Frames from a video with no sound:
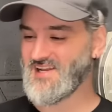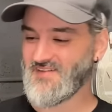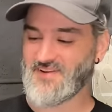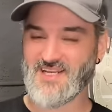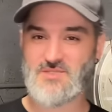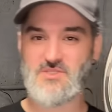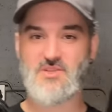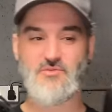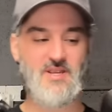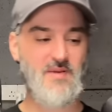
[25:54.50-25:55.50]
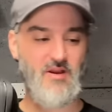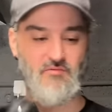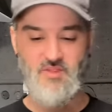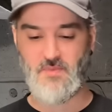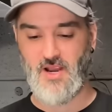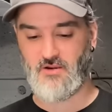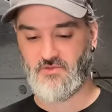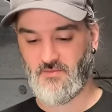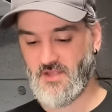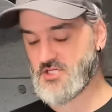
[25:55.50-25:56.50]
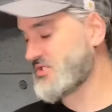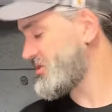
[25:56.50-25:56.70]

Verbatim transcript: think this was £3 for the pair of them. They're just